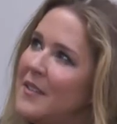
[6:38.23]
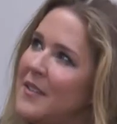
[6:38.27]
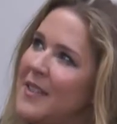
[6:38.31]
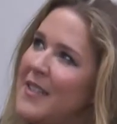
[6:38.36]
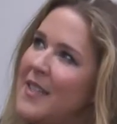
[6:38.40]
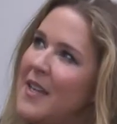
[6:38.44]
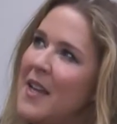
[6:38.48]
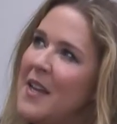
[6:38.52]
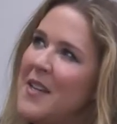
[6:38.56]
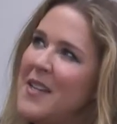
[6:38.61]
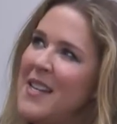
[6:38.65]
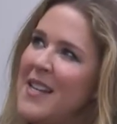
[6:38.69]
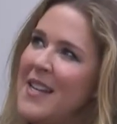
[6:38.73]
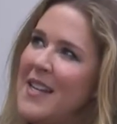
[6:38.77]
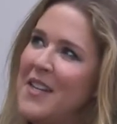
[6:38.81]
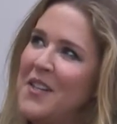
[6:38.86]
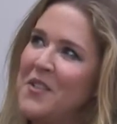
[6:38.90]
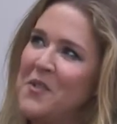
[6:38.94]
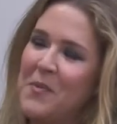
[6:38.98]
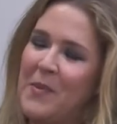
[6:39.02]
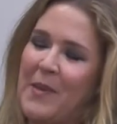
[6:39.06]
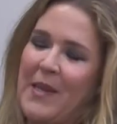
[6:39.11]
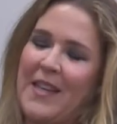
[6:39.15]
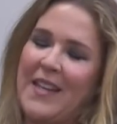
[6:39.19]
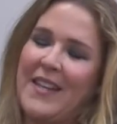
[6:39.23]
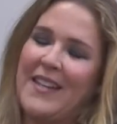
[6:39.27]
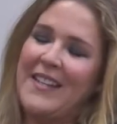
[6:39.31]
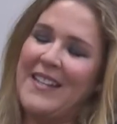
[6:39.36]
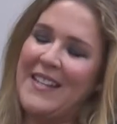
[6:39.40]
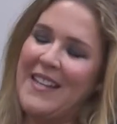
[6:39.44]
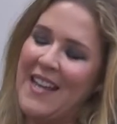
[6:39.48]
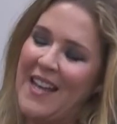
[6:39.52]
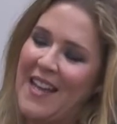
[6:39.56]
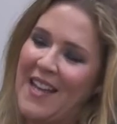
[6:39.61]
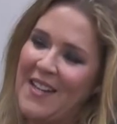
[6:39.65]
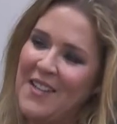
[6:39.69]
a little bit,
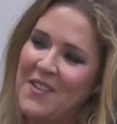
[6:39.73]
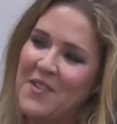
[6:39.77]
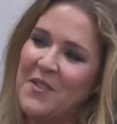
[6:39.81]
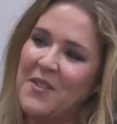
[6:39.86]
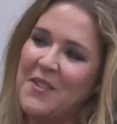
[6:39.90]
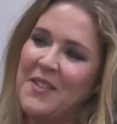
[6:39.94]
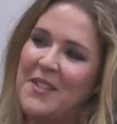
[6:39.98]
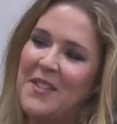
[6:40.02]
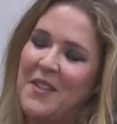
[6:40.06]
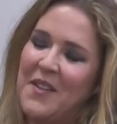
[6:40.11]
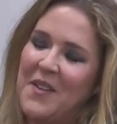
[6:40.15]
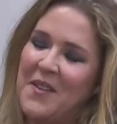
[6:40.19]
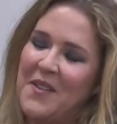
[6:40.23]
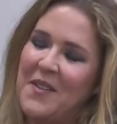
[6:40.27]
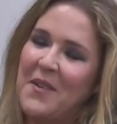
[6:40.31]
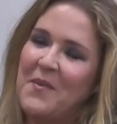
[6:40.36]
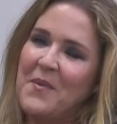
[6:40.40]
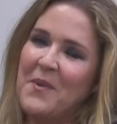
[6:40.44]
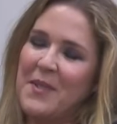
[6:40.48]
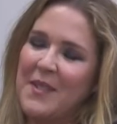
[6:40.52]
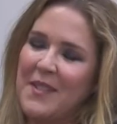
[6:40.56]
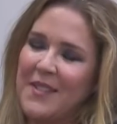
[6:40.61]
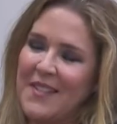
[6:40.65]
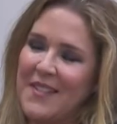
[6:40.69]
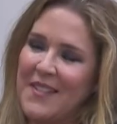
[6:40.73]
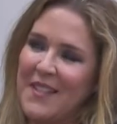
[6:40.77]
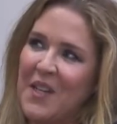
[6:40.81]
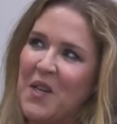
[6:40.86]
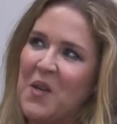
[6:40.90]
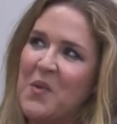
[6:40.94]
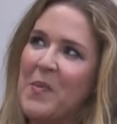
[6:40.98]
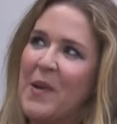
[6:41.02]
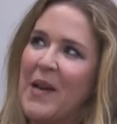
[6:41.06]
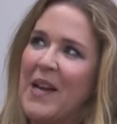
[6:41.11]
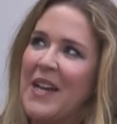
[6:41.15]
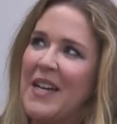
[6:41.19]
yeah. Not so. It wasn't so
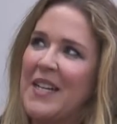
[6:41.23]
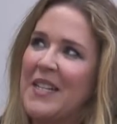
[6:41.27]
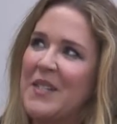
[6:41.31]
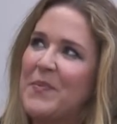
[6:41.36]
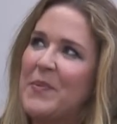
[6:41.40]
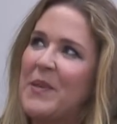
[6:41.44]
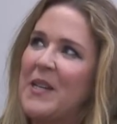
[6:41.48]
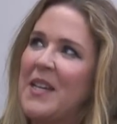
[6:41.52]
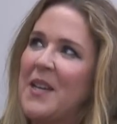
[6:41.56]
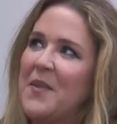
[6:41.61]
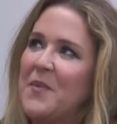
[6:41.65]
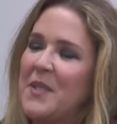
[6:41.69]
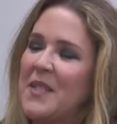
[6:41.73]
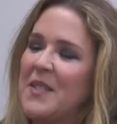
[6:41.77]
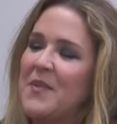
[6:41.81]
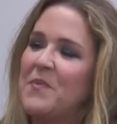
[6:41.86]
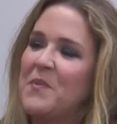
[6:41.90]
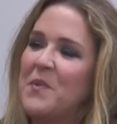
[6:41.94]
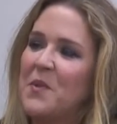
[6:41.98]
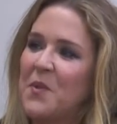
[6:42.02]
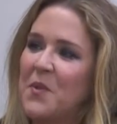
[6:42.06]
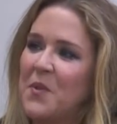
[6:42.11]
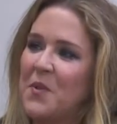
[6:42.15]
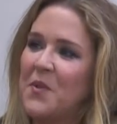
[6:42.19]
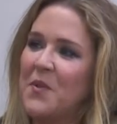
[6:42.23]
bad, but it was more